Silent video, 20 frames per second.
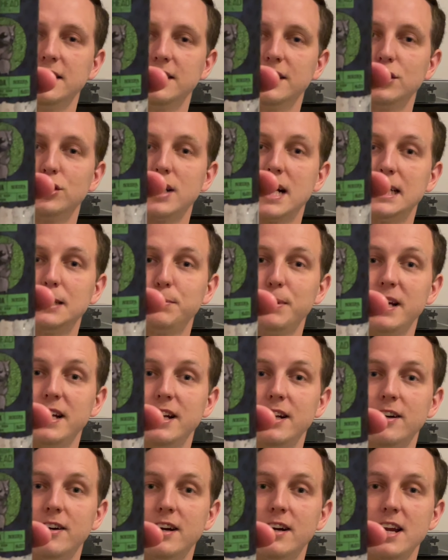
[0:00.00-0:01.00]
Trash
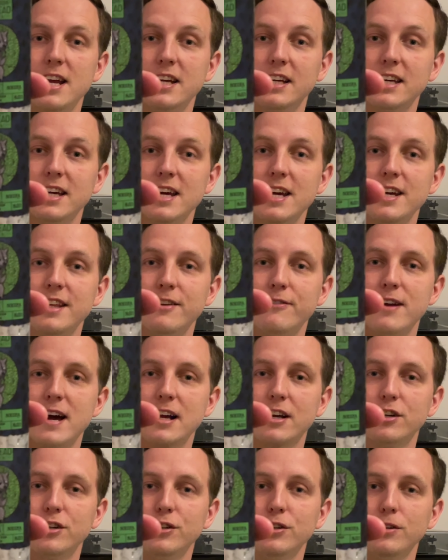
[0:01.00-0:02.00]
Panda, aka the
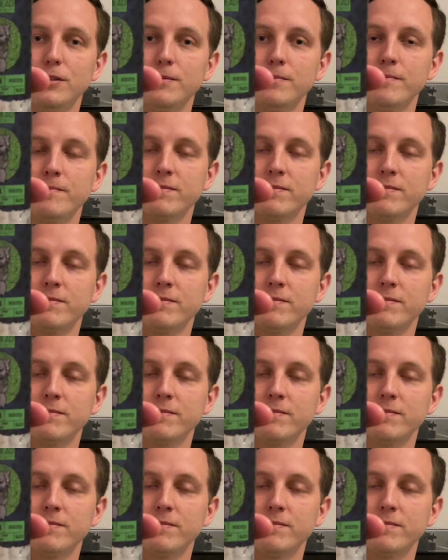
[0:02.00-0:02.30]
raccoon,